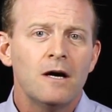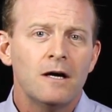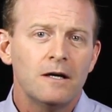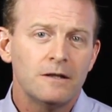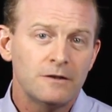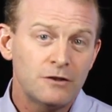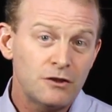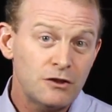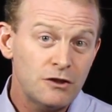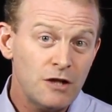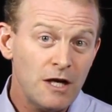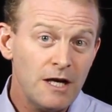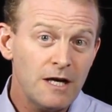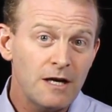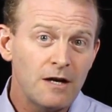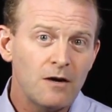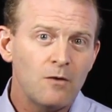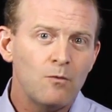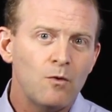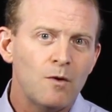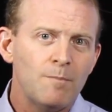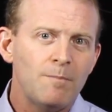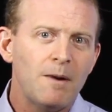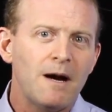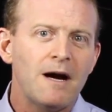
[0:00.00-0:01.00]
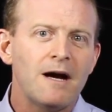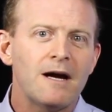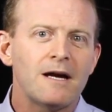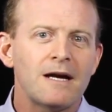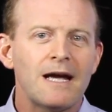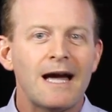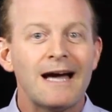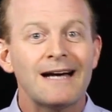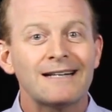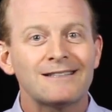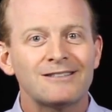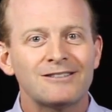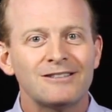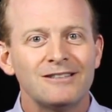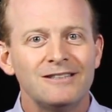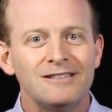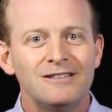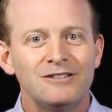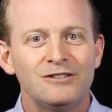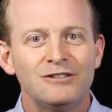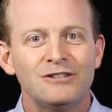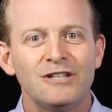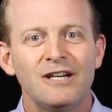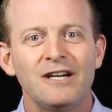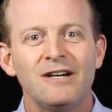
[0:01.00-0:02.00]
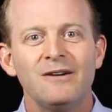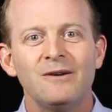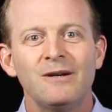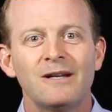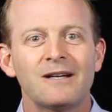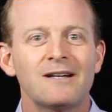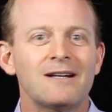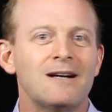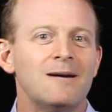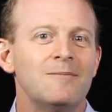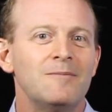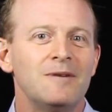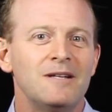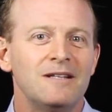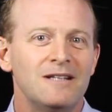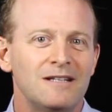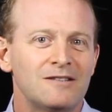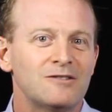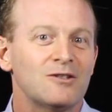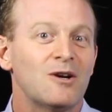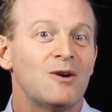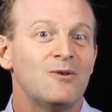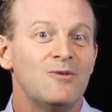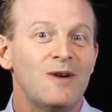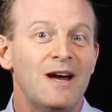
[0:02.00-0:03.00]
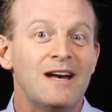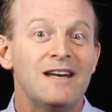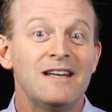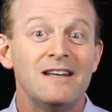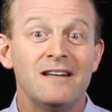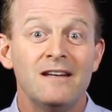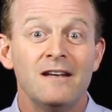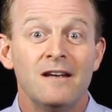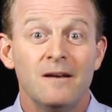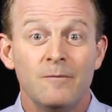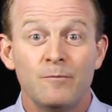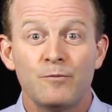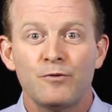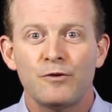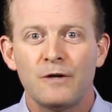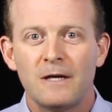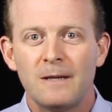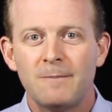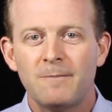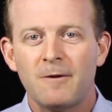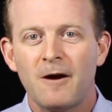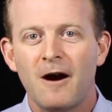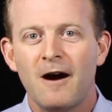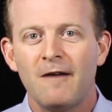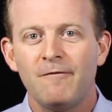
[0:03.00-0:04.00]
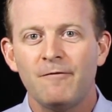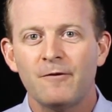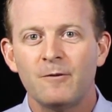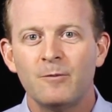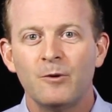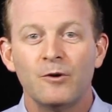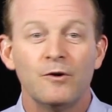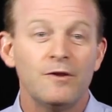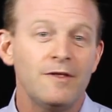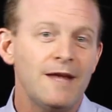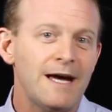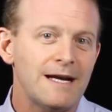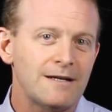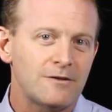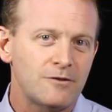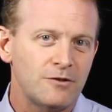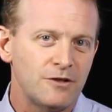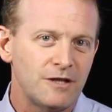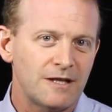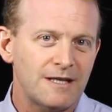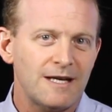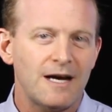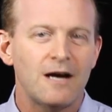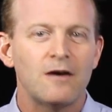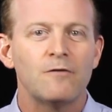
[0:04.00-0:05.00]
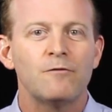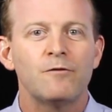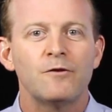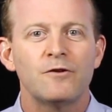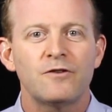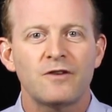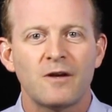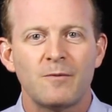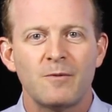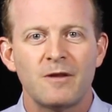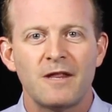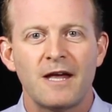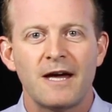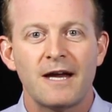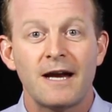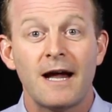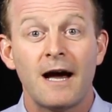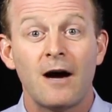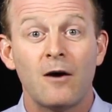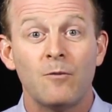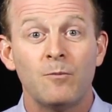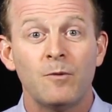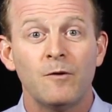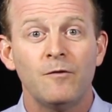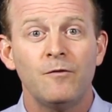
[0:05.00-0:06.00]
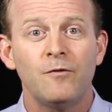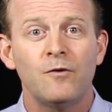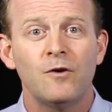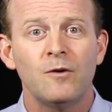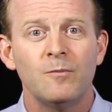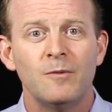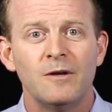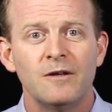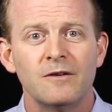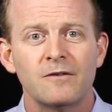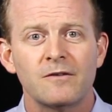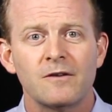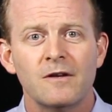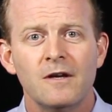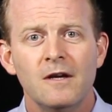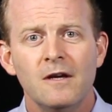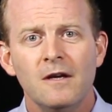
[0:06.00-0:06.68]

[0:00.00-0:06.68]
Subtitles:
share, we're buying actually the share in a company that's already pretty profitable, and that could account for some of that outperformance.